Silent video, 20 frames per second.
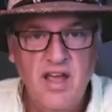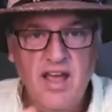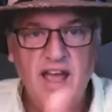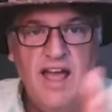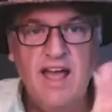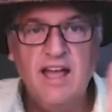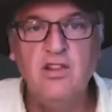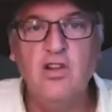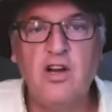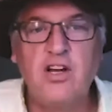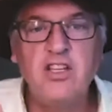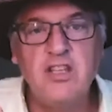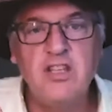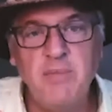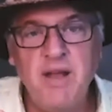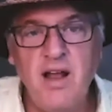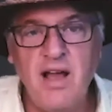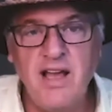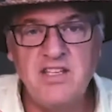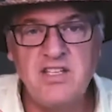and look at them
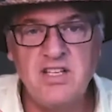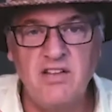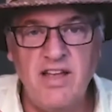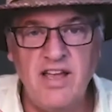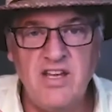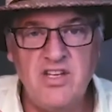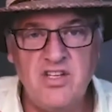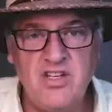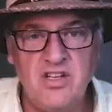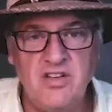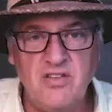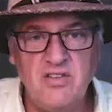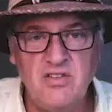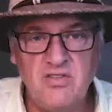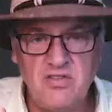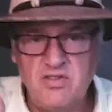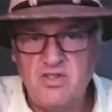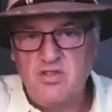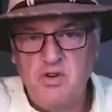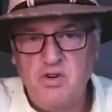in isolation.
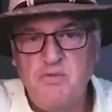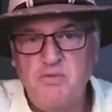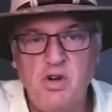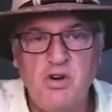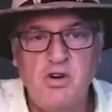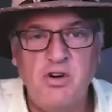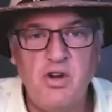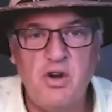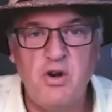Your